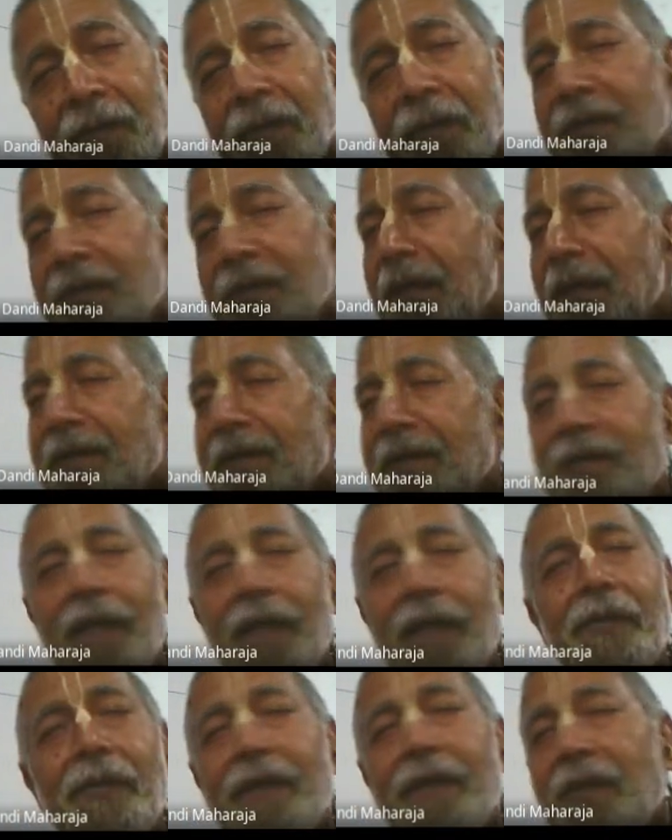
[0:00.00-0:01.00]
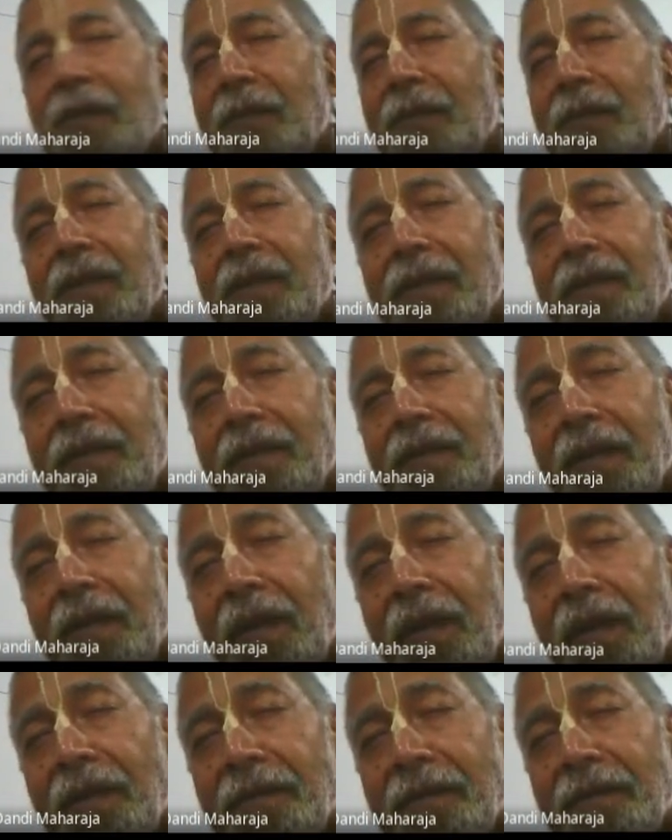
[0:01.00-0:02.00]
life, we can be in India,
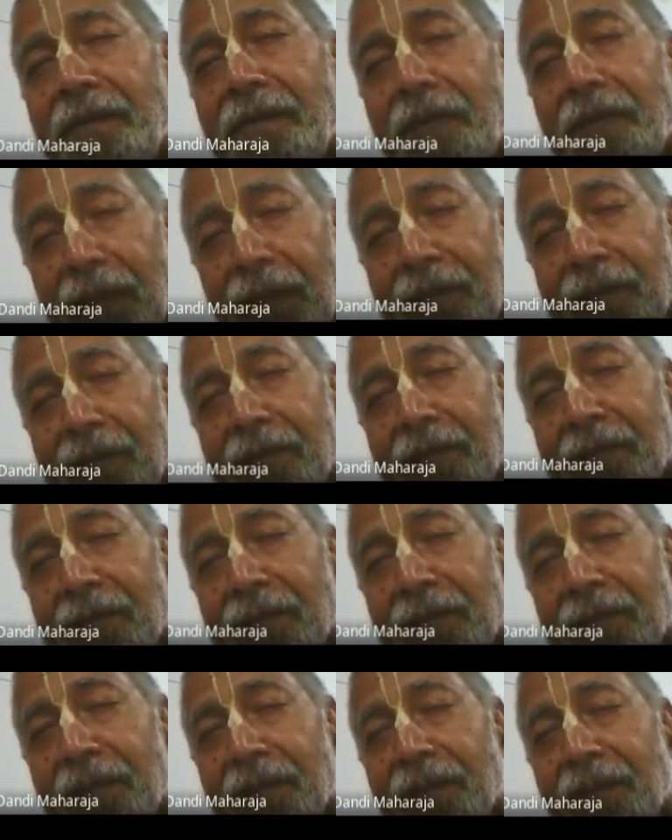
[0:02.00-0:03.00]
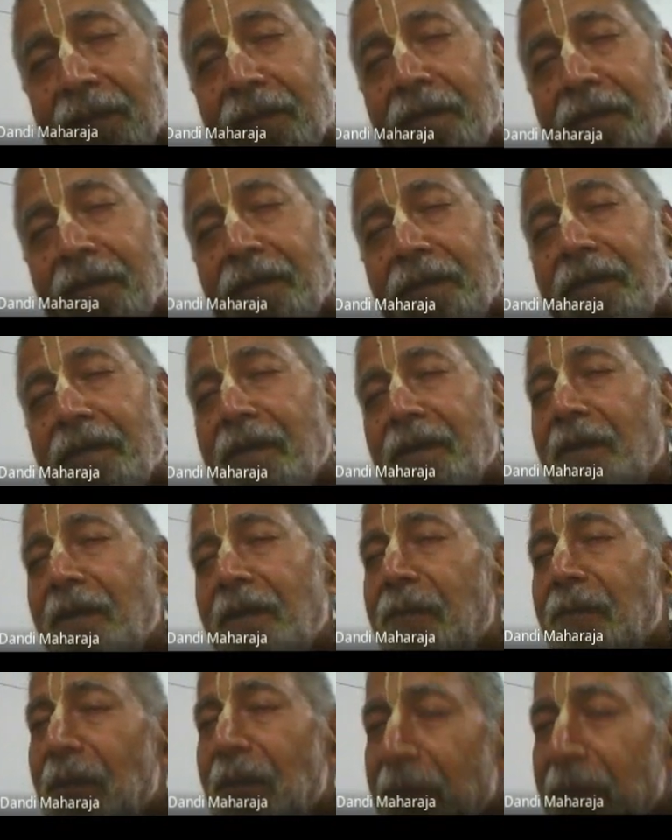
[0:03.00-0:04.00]
right? Maybe in
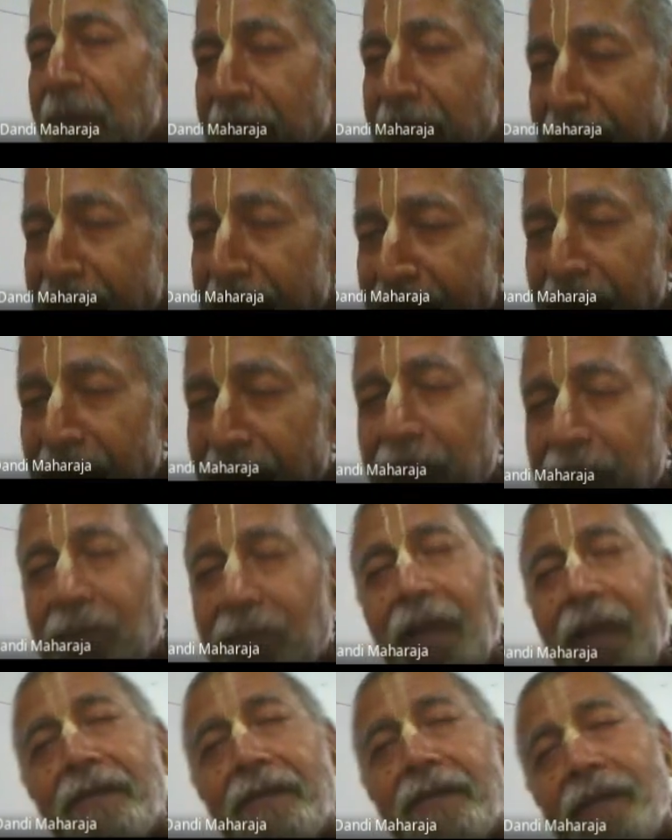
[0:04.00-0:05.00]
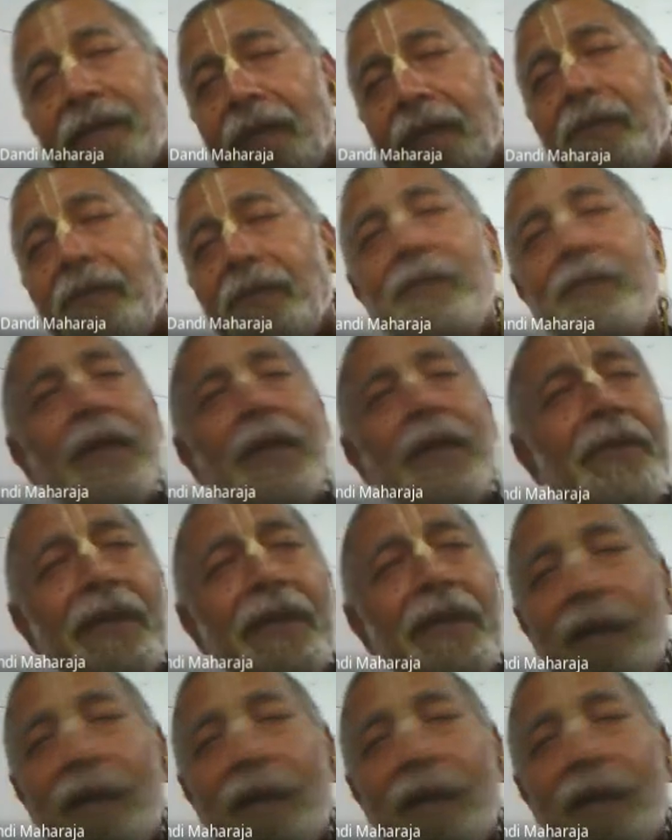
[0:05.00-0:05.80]
India, past life, we may be in America